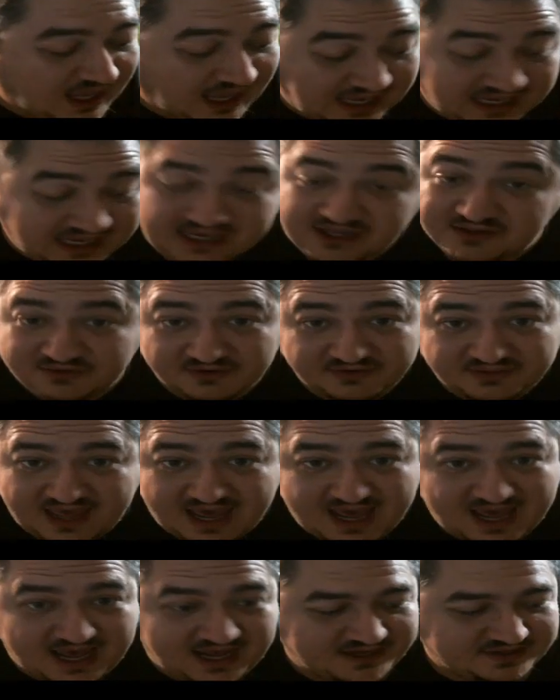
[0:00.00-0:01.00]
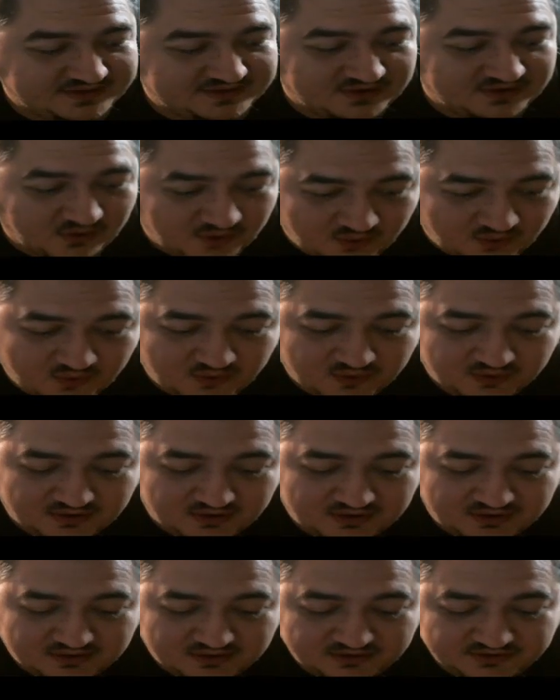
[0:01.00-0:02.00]
Either that,
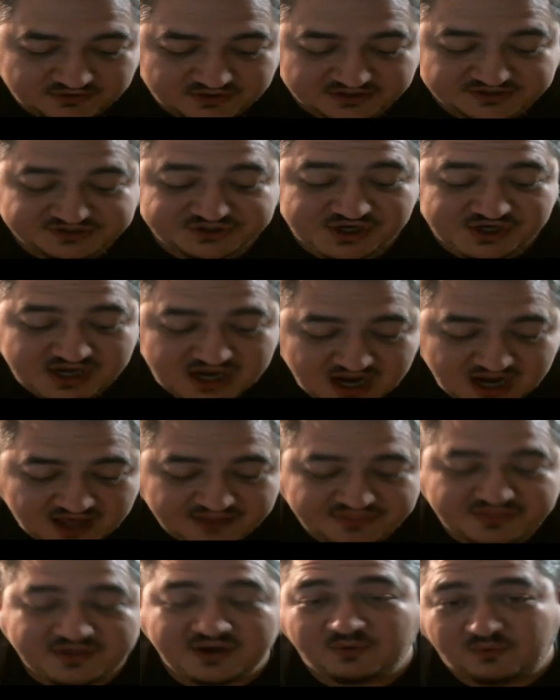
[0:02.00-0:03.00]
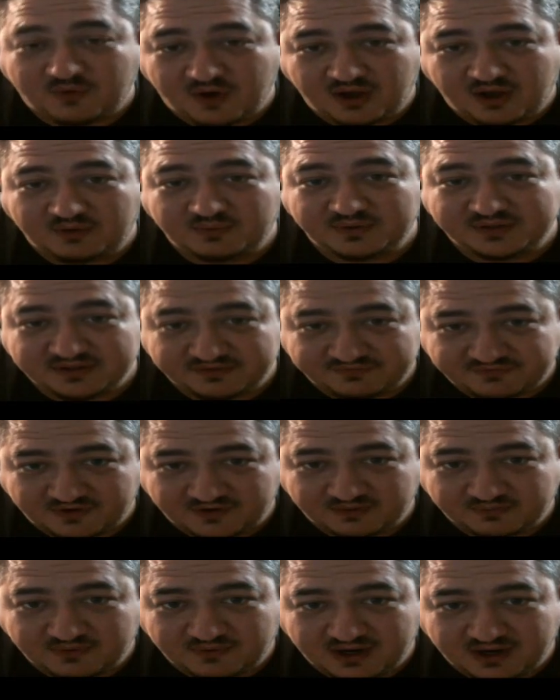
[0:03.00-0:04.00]
or there's nothing wrong with the
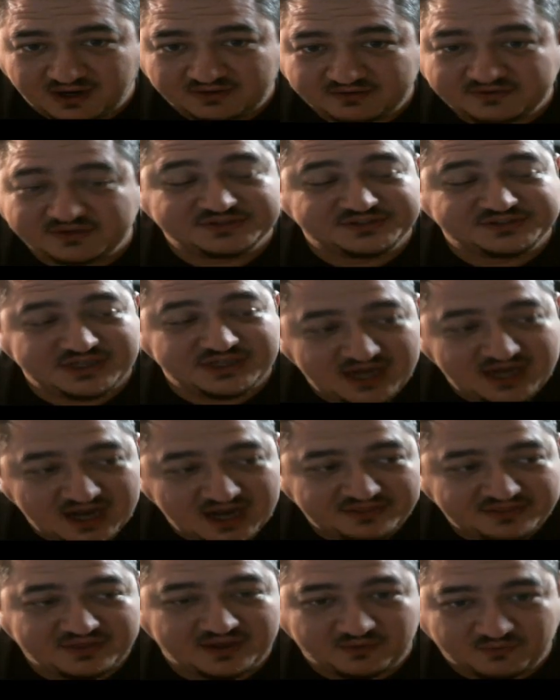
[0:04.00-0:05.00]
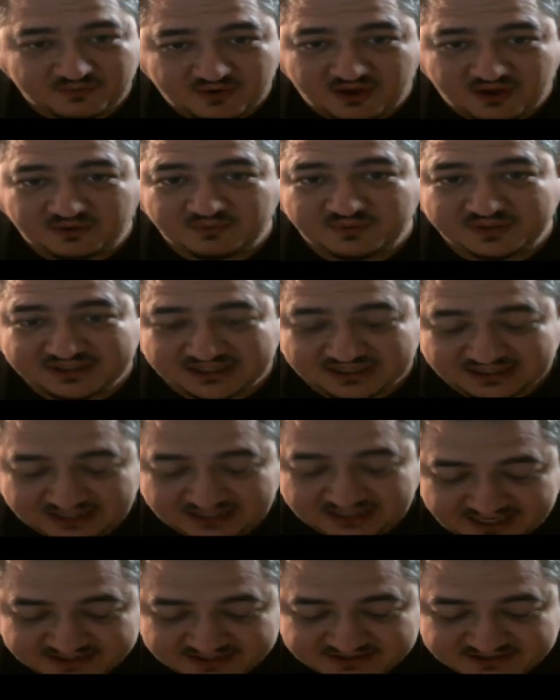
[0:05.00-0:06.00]
firmware, there's nothing wrong with the
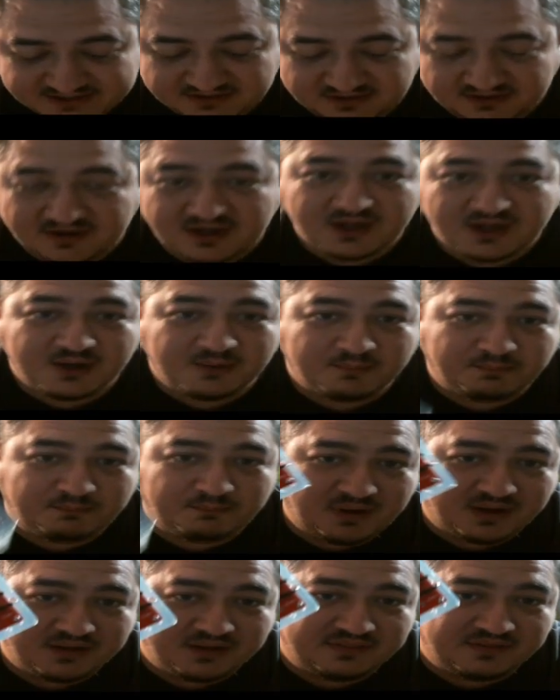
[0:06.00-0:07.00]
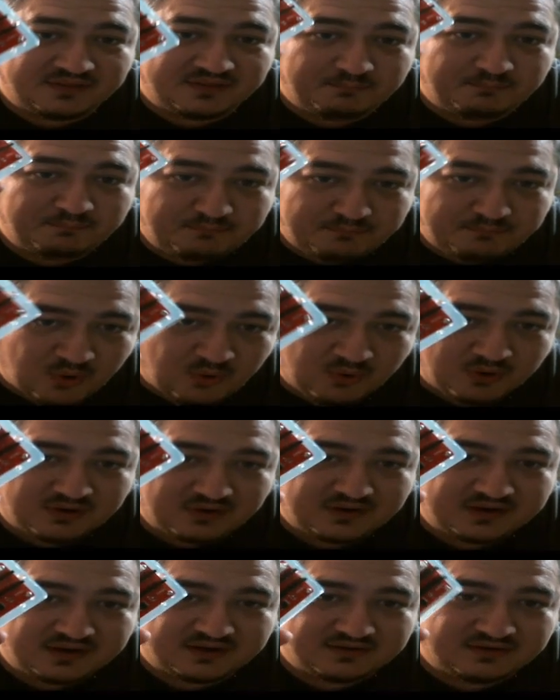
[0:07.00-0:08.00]
laser, but the
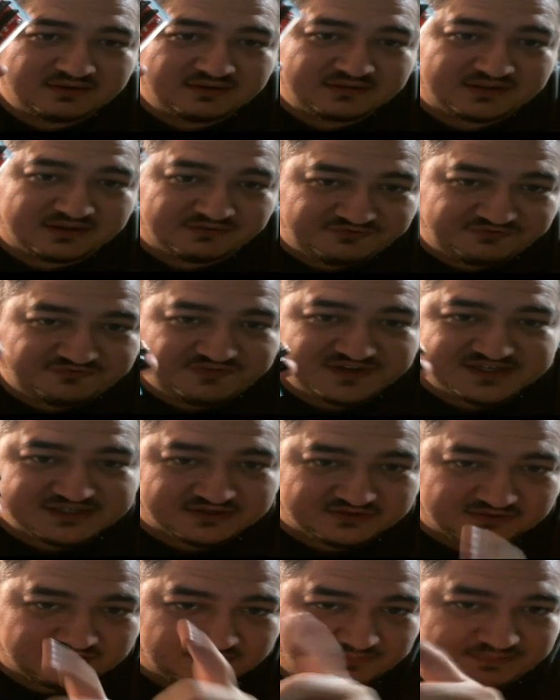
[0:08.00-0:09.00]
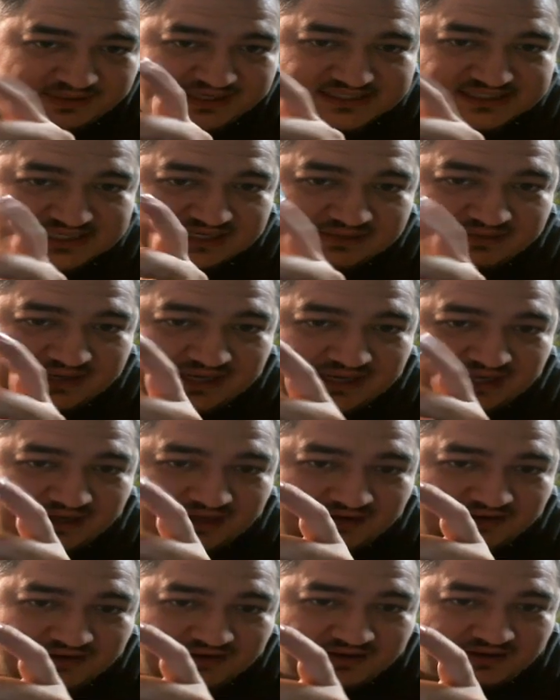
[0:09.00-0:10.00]
board, the physical PCB,
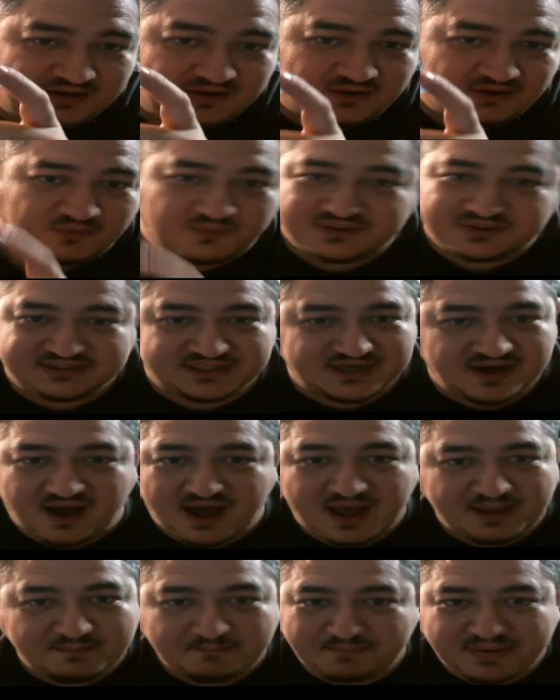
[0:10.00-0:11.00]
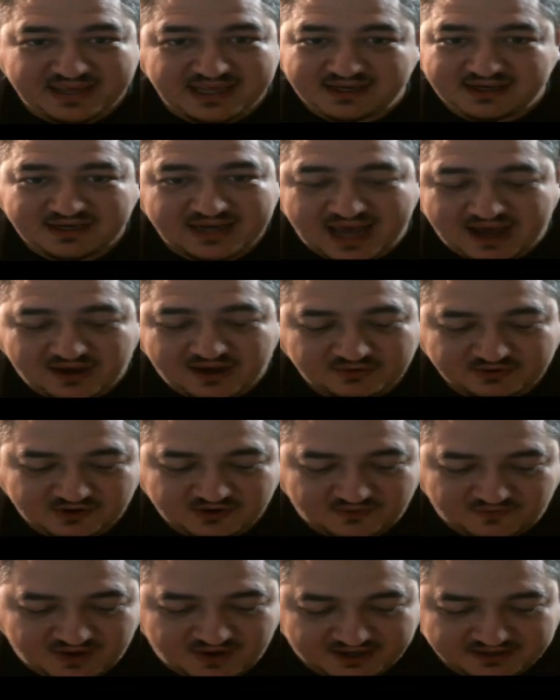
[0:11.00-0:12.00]
was not pinned out
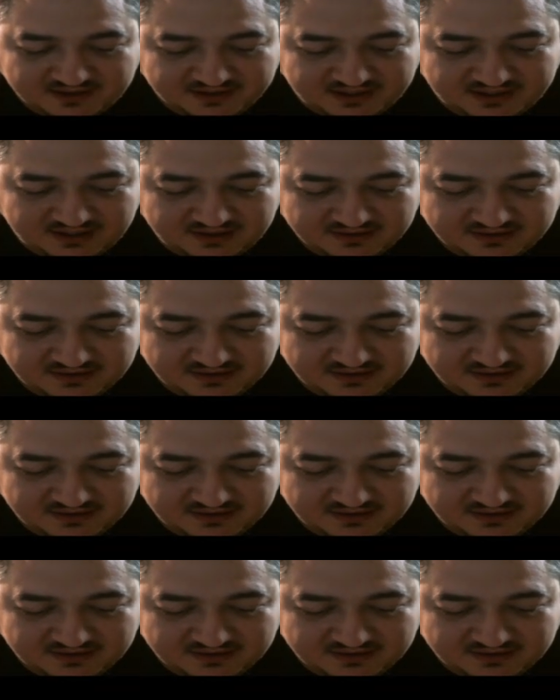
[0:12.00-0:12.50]
correctly,